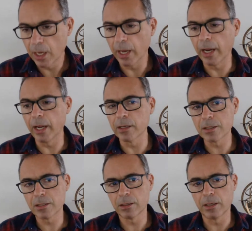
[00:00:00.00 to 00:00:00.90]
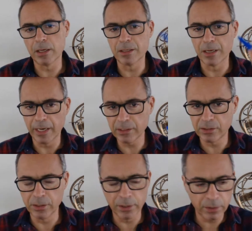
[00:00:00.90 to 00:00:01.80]
And the next
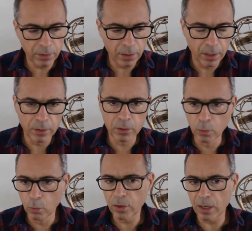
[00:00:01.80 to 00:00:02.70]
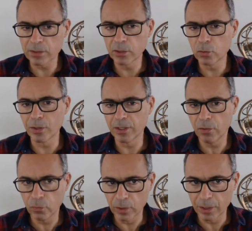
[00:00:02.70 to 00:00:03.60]
year,
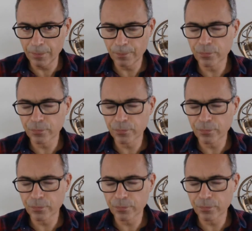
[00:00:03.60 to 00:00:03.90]
2023,